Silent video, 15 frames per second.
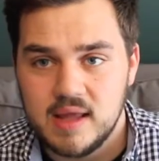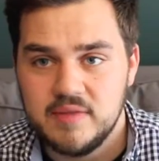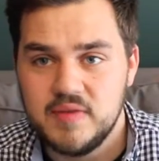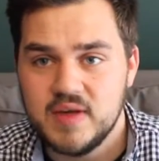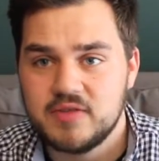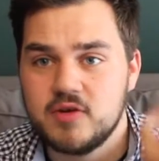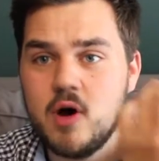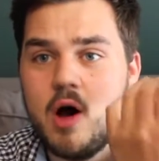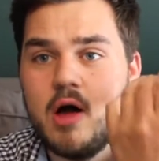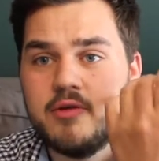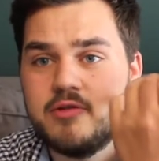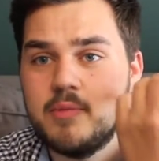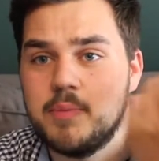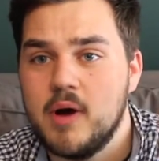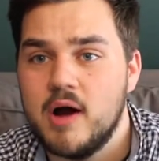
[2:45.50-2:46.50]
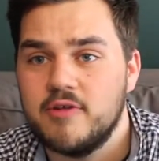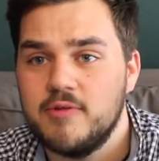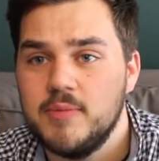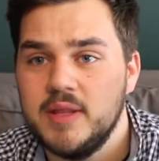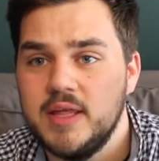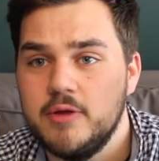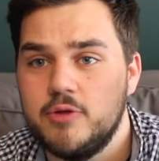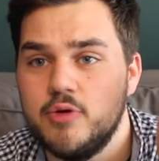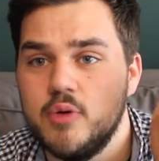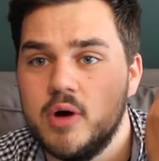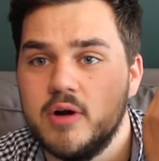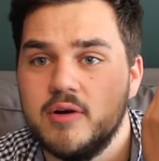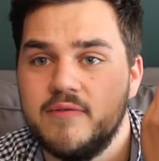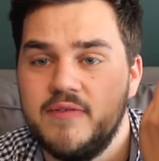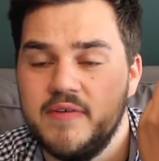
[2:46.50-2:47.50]
this cost approximately
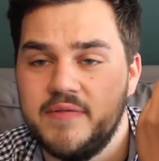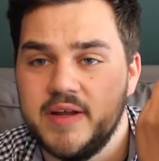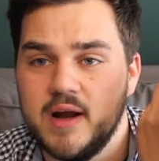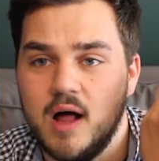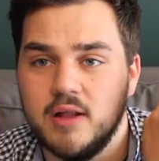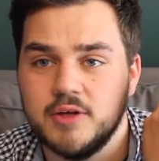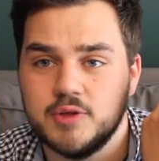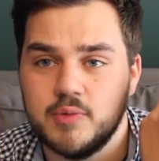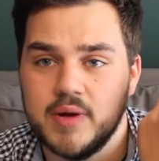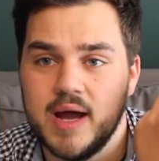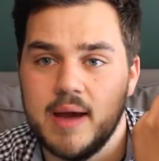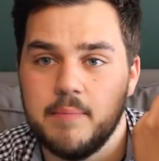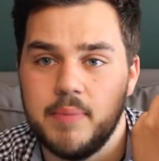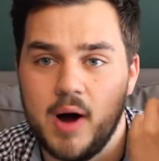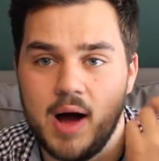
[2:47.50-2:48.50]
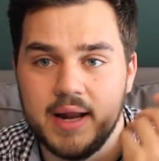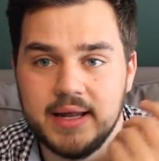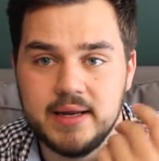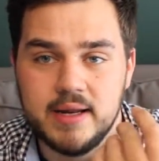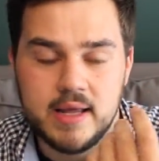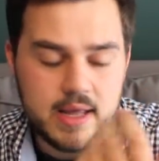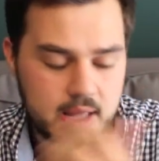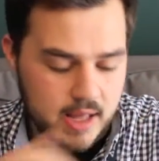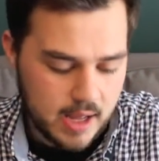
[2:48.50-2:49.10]
$250 when I bought it.